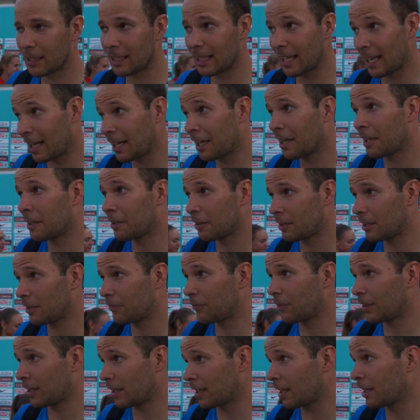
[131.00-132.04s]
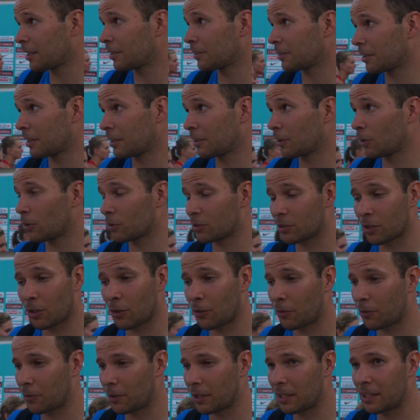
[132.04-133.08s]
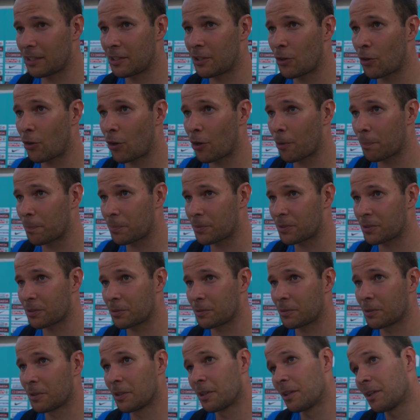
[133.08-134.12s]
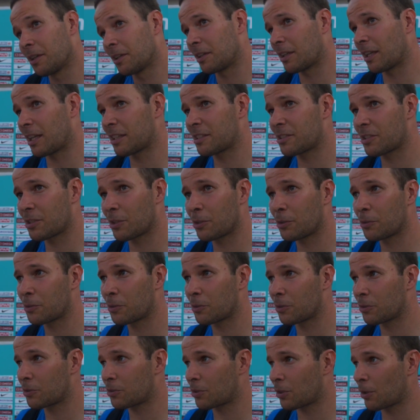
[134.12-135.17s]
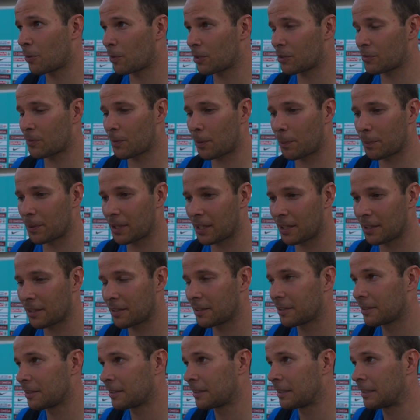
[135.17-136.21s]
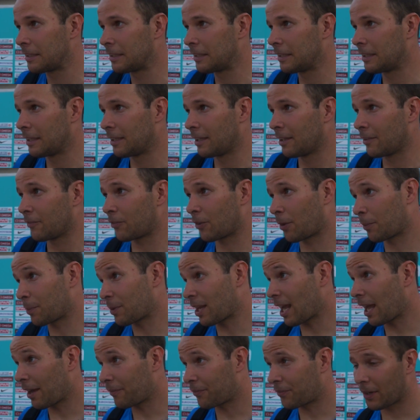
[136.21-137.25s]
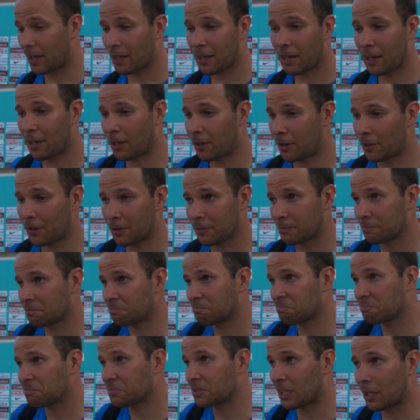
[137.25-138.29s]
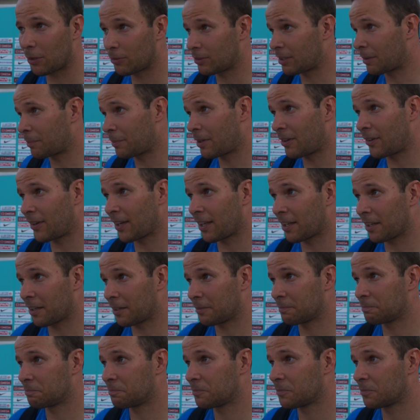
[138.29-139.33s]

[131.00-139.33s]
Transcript: Yeah, in Finland and also in Europe, not so good throwers from the from the Africa or South America,